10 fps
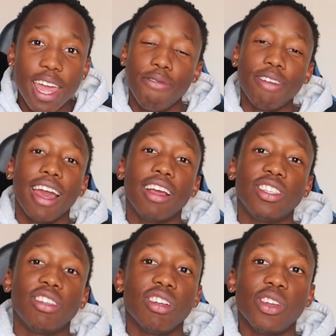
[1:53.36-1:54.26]
If you
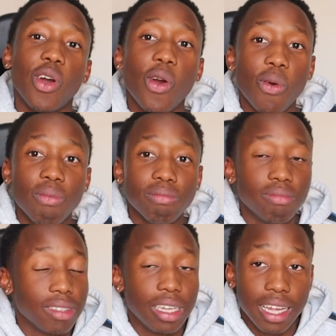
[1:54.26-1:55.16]
guys do not know,
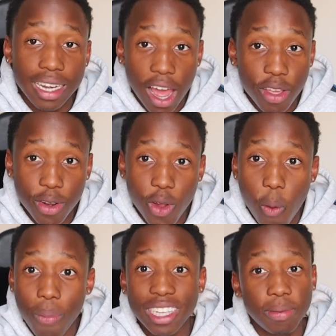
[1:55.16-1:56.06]
now you
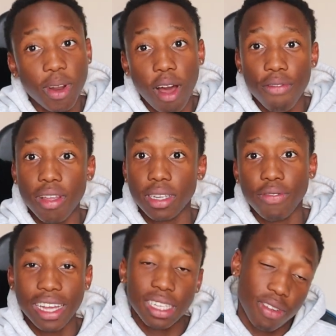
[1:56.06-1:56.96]
know, but it's been obvious.
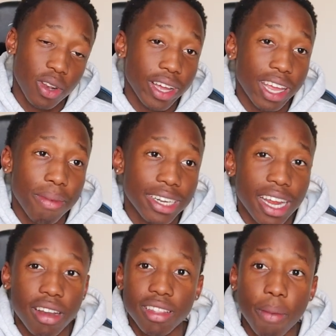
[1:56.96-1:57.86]
If you guys ever look at my
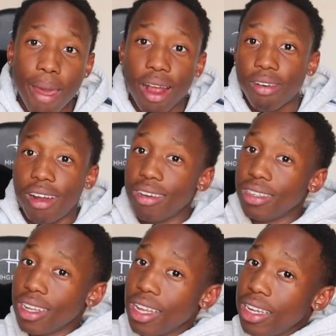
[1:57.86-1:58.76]
channel in the
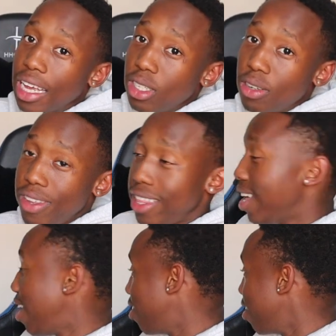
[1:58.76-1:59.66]
background, you guys look over
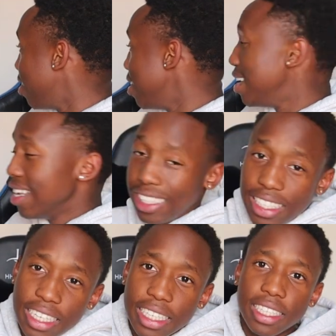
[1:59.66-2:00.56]
there, I've got
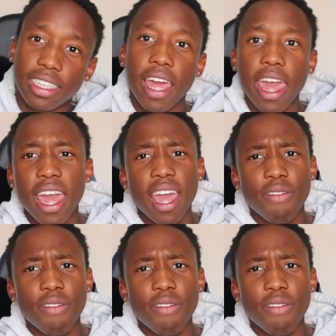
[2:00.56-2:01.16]
sneakers there.